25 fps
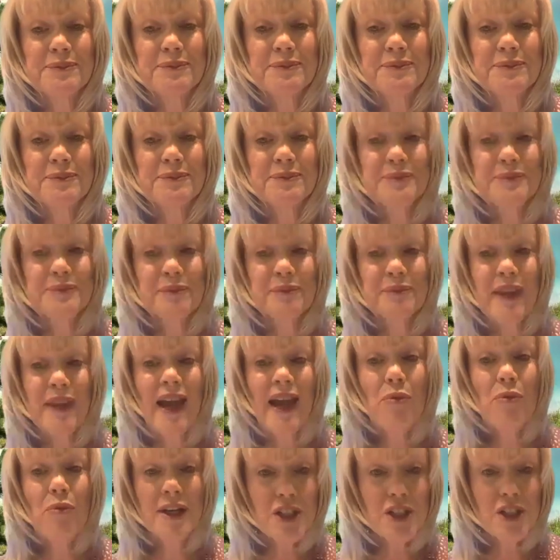I went
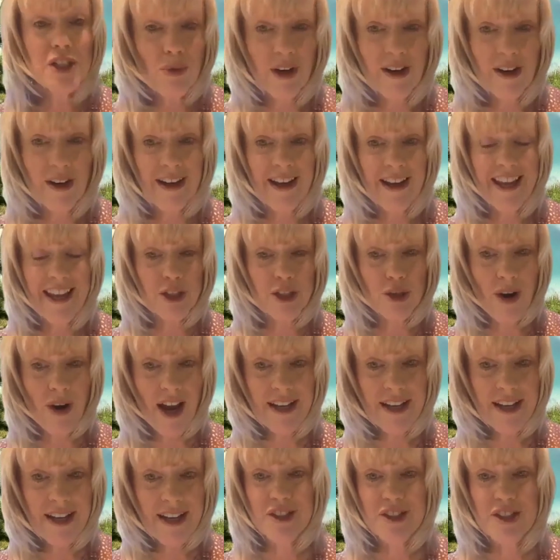to work and I
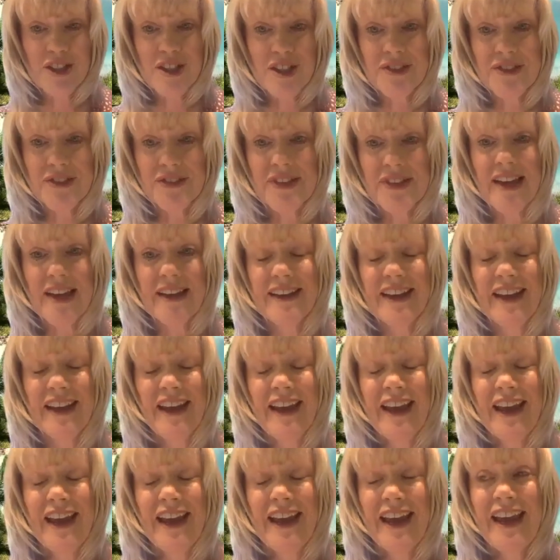tried it, she said.
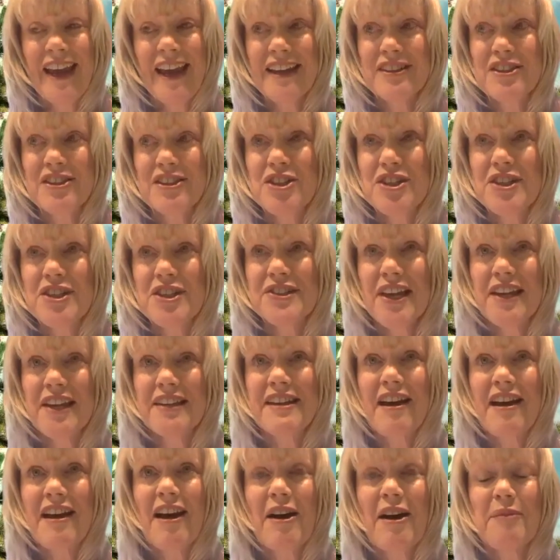And she
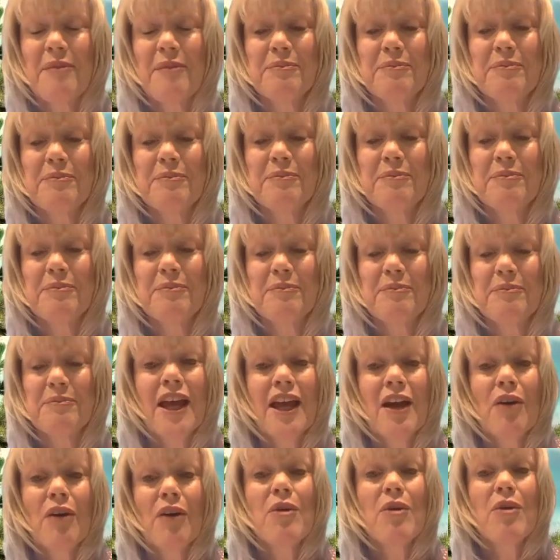said,
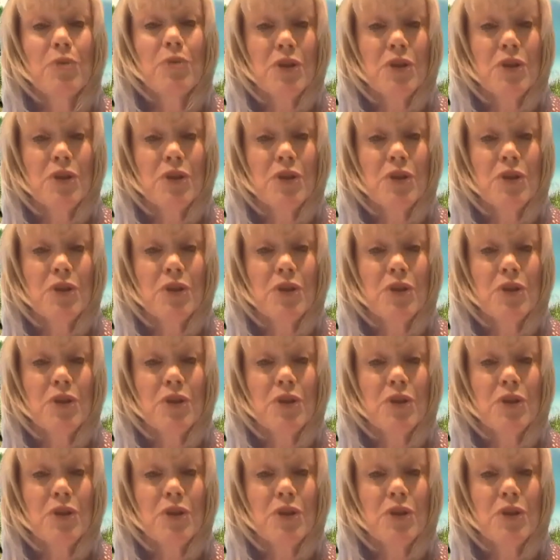we were